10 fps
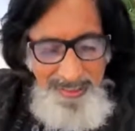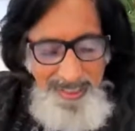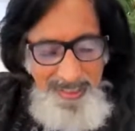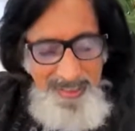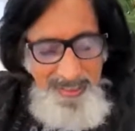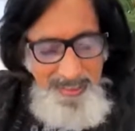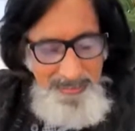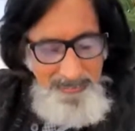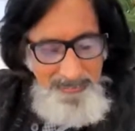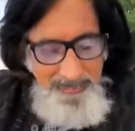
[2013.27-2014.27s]
that
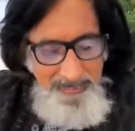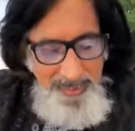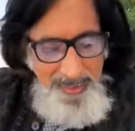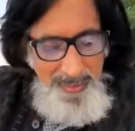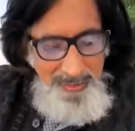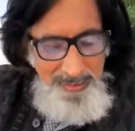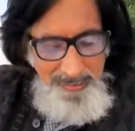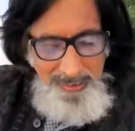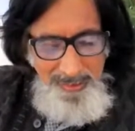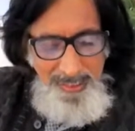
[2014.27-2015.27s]

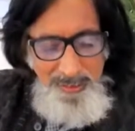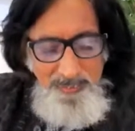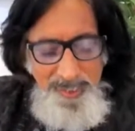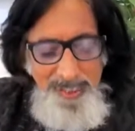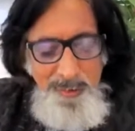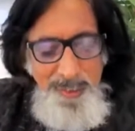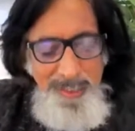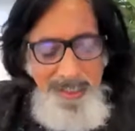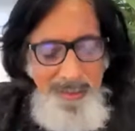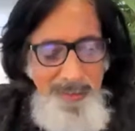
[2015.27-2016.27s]
that when you
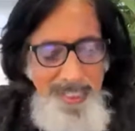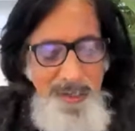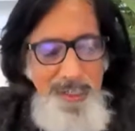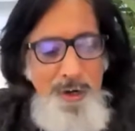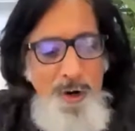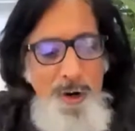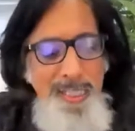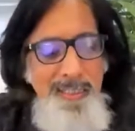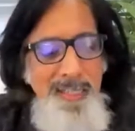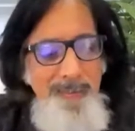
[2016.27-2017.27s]
are
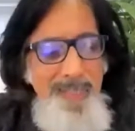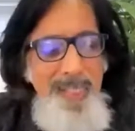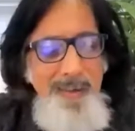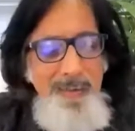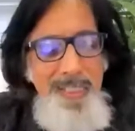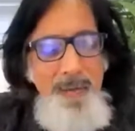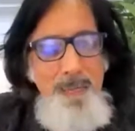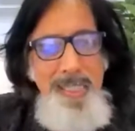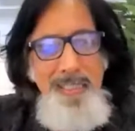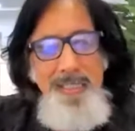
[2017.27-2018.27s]
drawing something with a
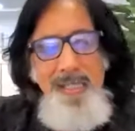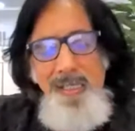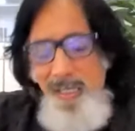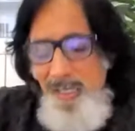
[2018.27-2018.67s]
pencil